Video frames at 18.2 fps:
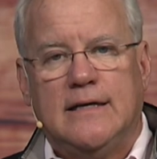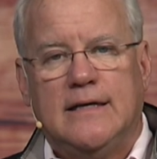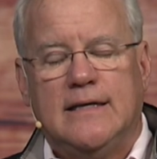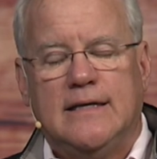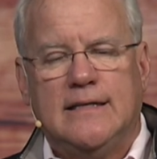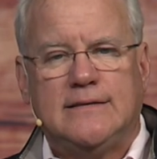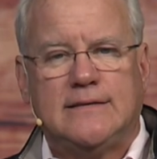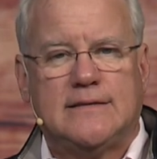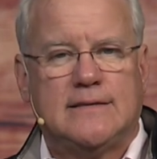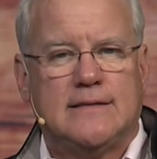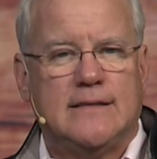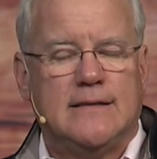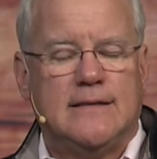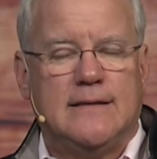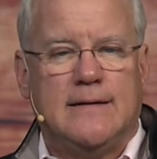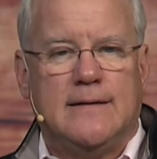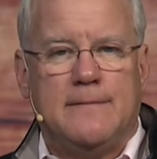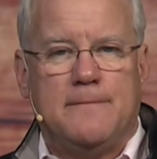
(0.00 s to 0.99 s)
It's,
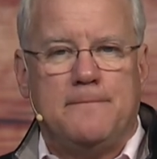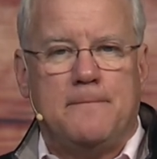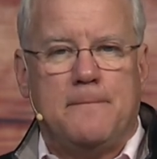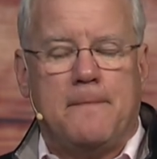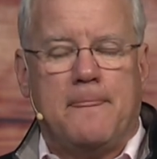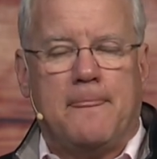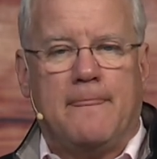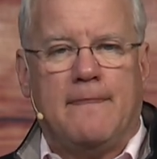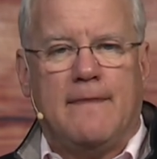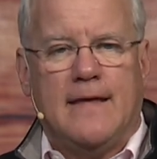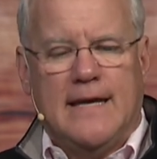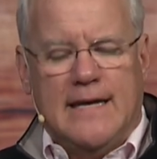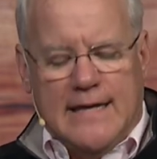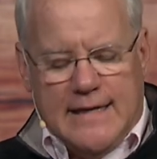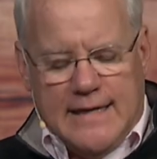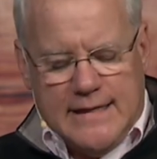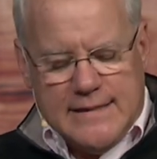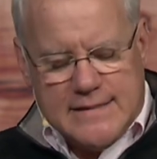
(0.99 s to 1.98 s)

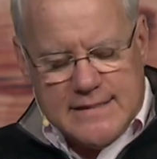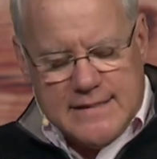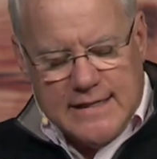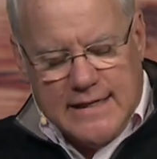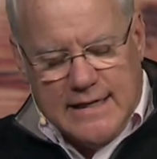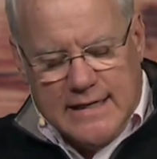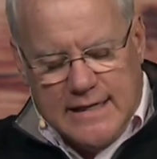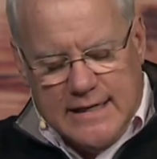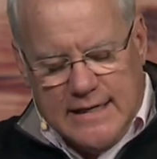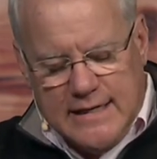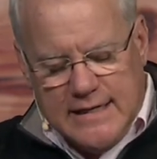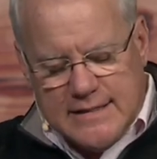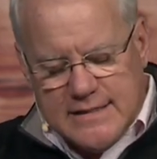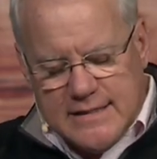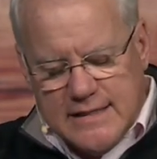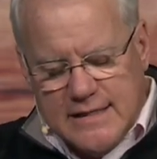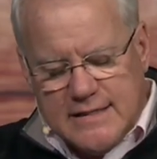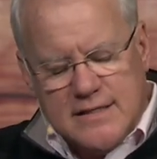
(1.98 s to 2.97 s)
it's,
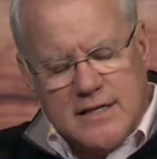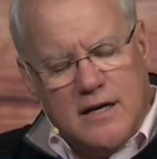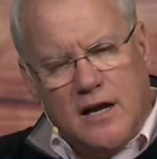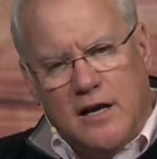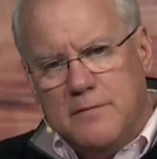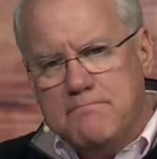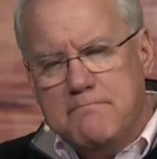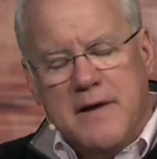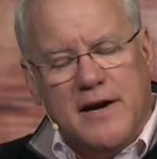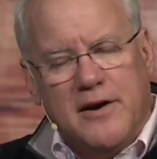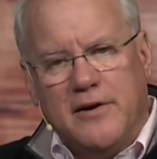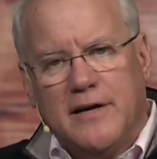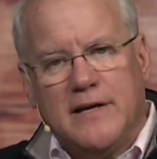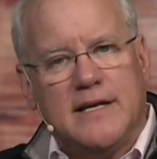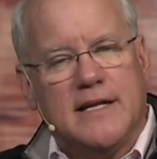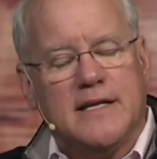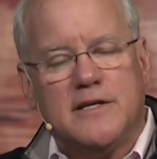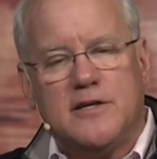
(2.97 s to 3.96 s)
it's, it's an
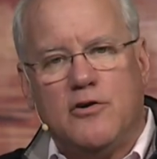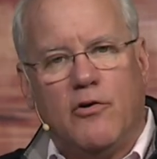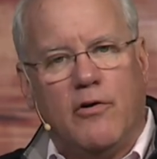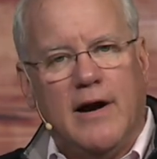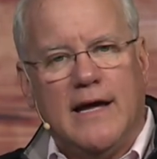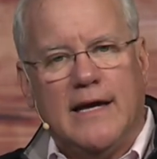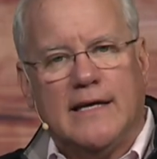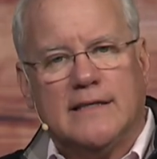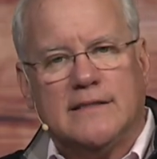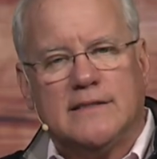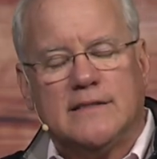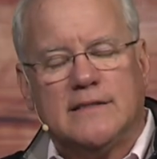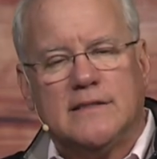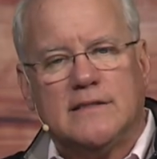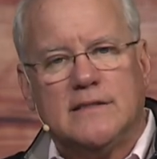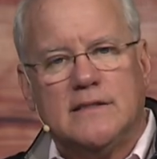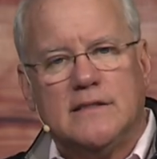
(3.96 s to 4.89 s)
unmerited grace.